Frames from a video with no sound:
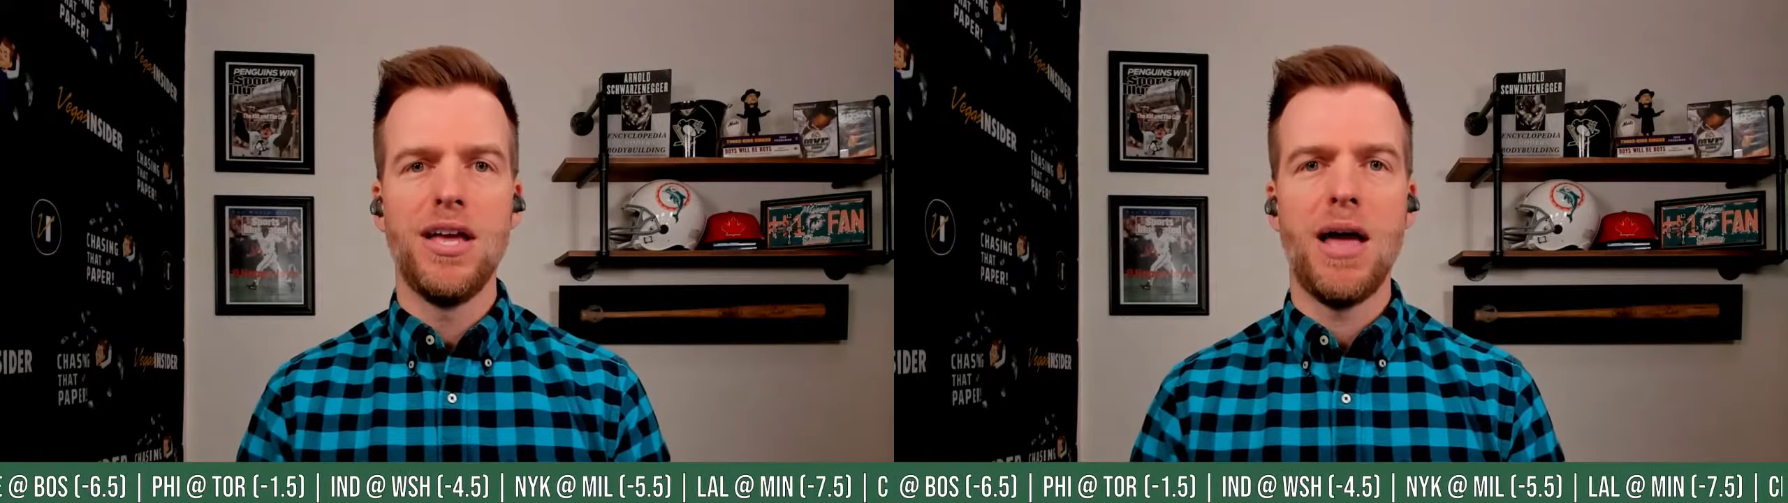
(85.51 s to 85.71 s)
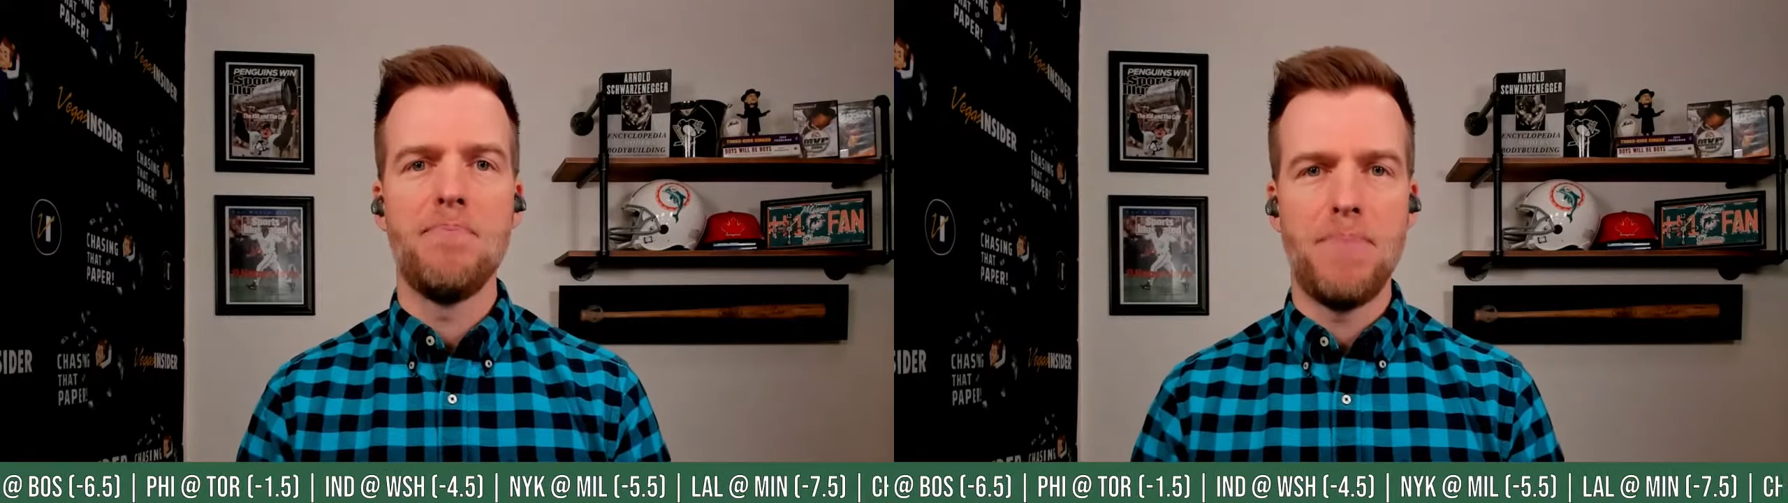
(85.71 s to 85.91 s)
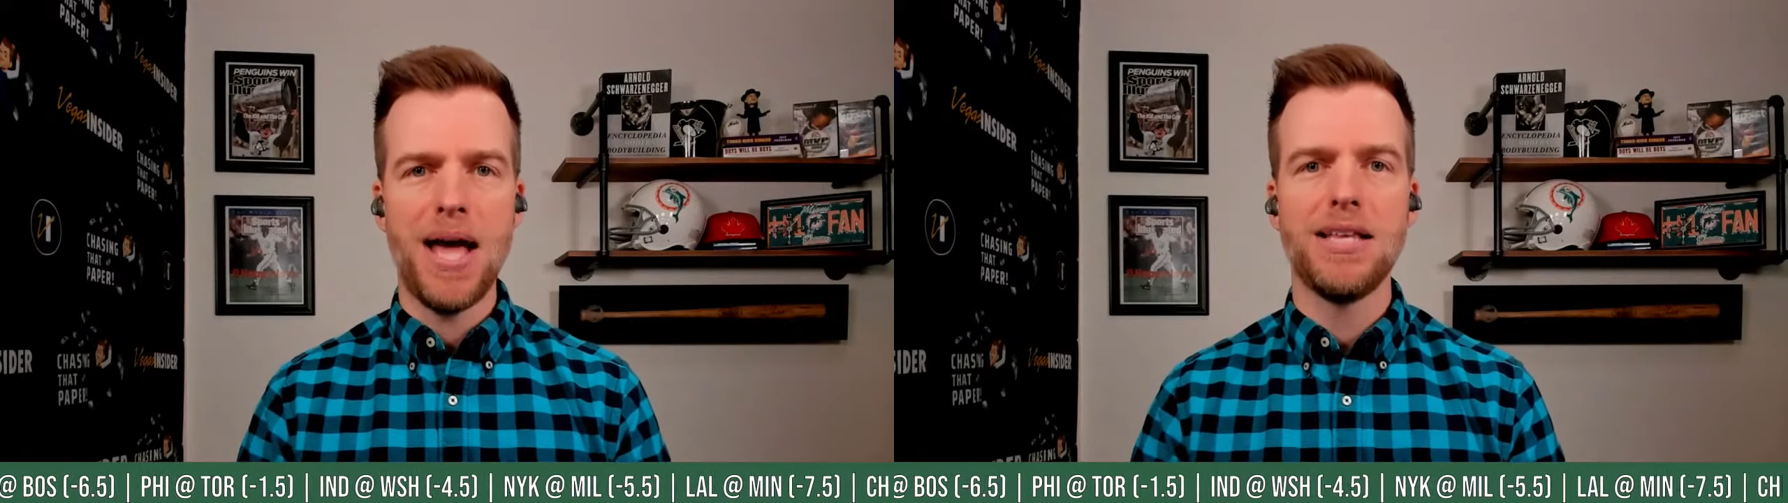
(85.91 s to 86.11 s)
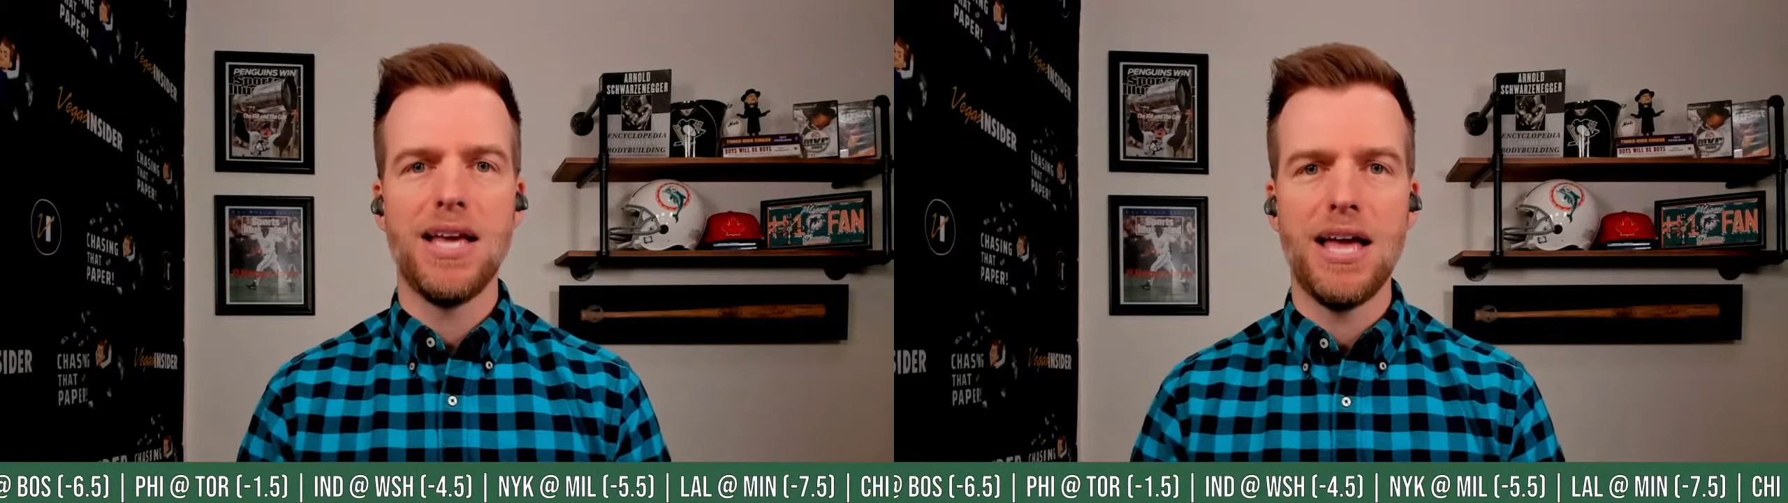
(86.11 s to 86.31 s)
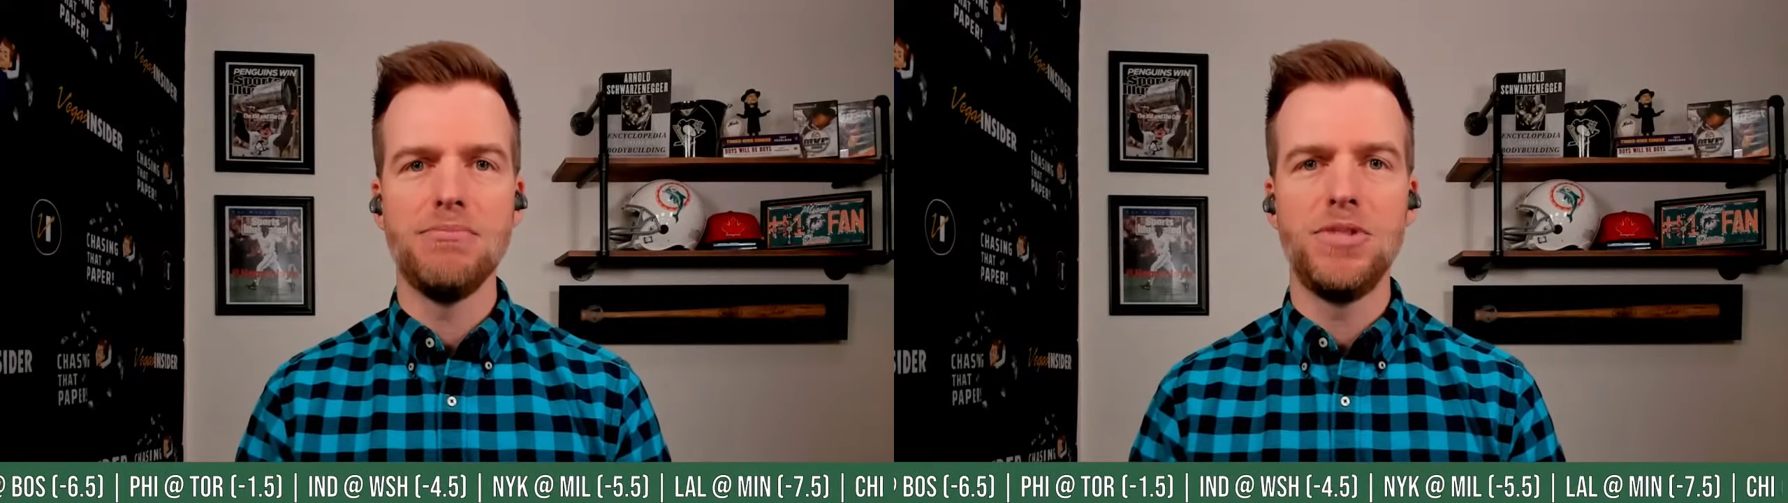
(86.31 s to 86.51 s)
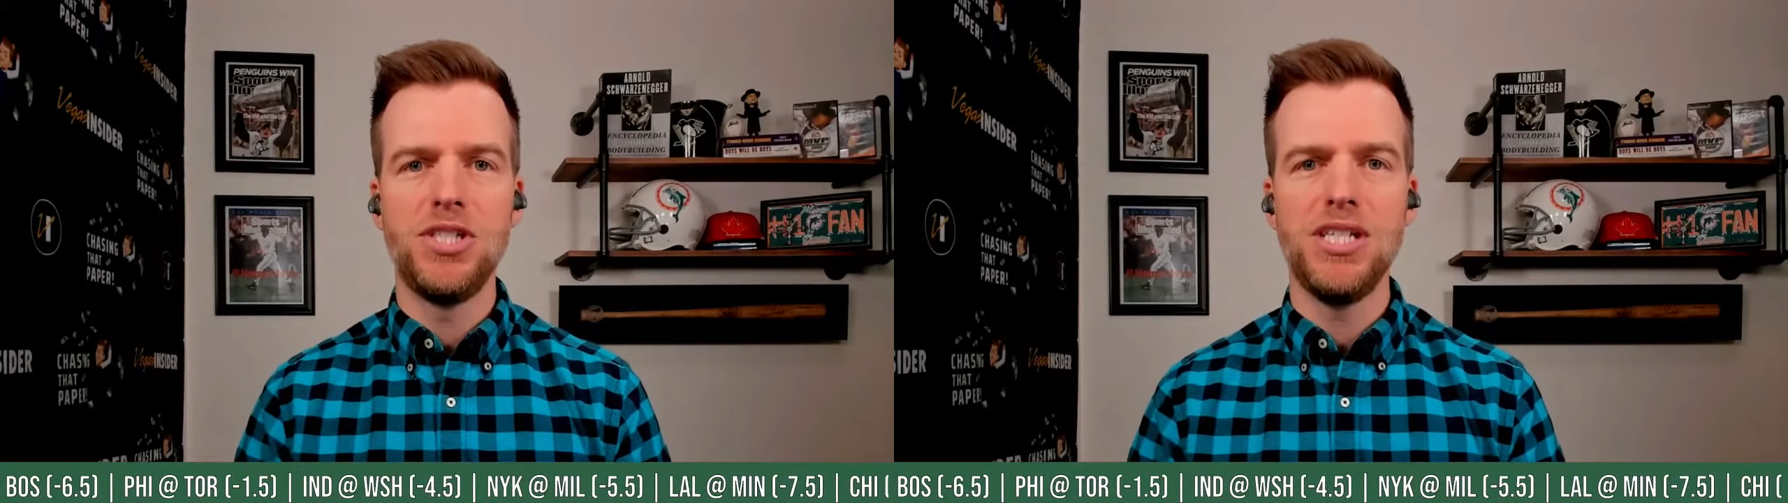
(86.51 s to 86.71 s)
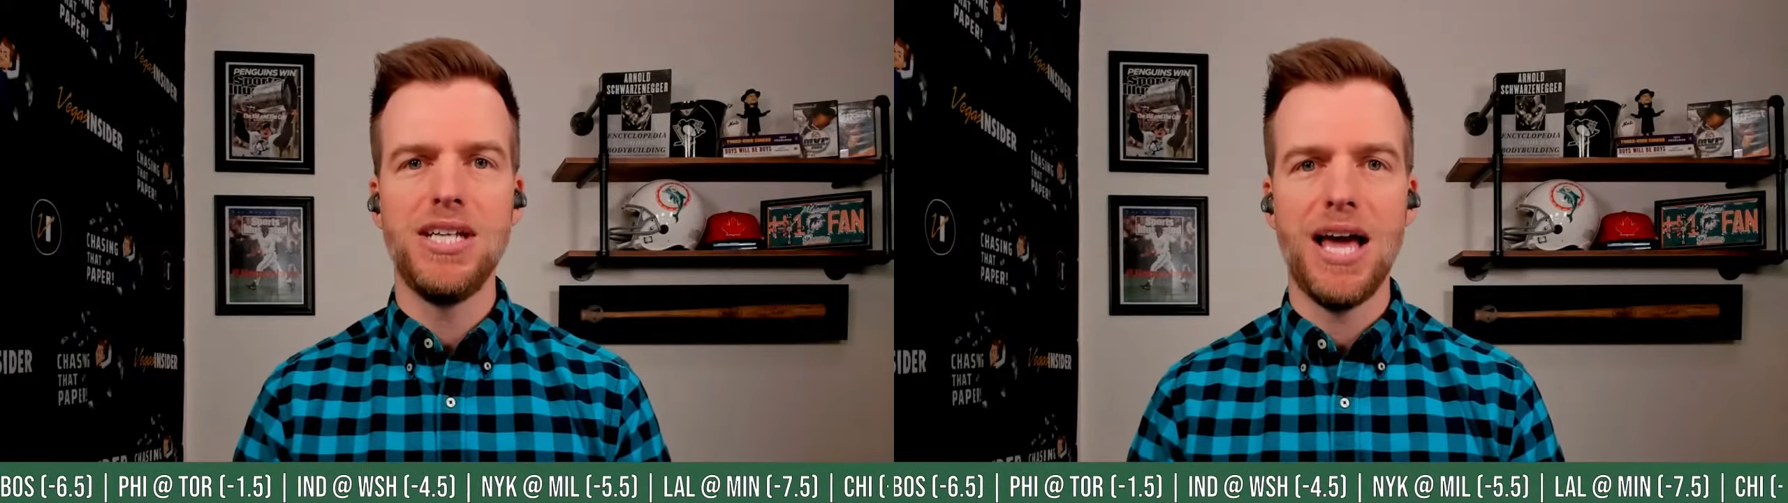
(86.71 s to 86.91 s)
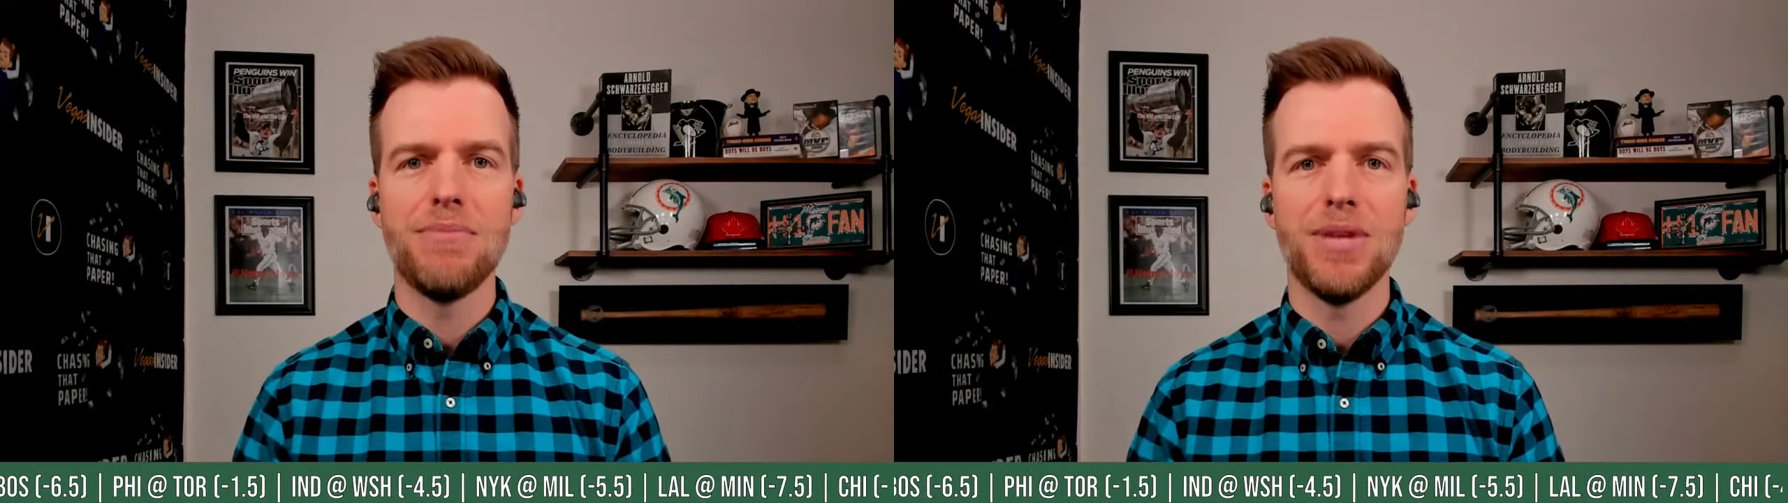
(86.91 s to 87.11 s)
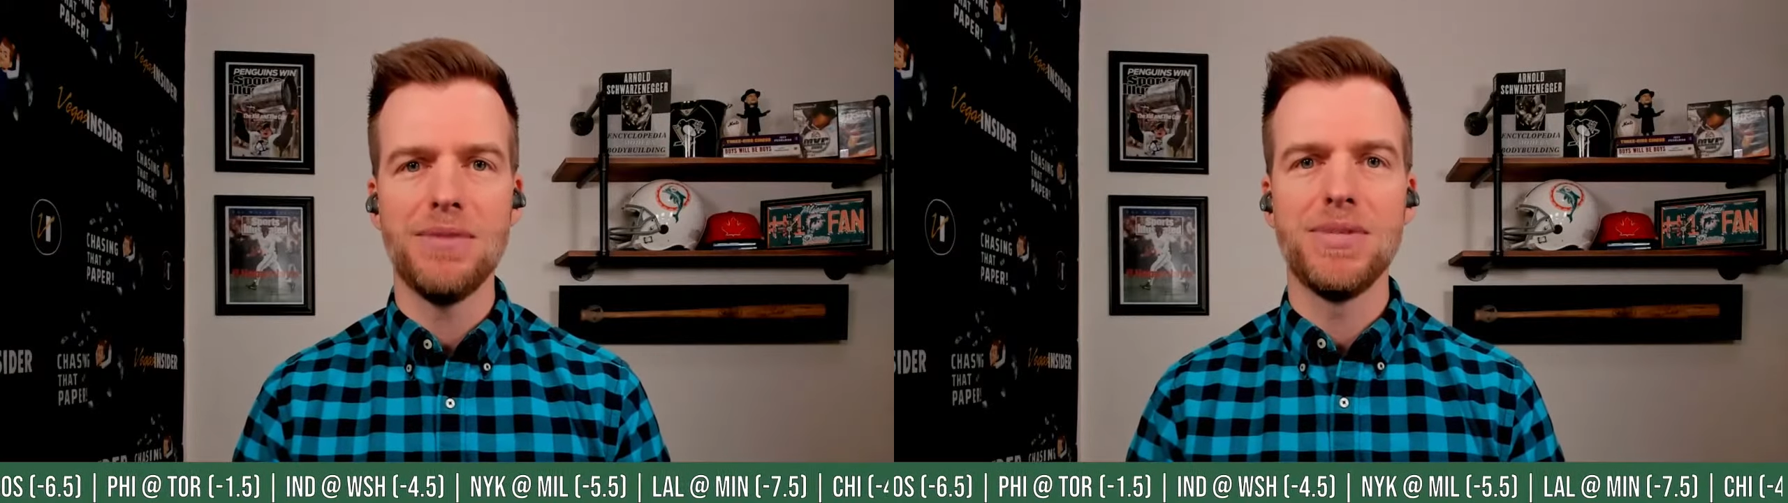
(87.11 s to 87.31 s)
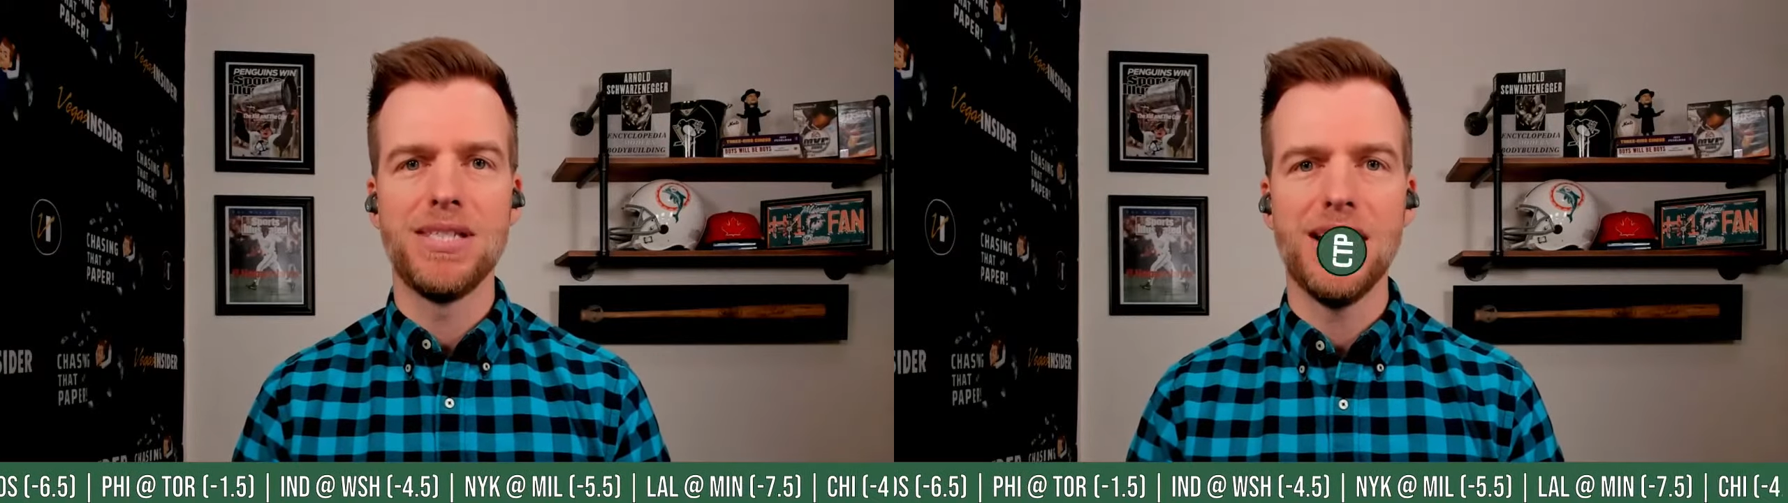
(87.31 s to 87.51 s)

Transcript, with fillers: at BetMGM. Let me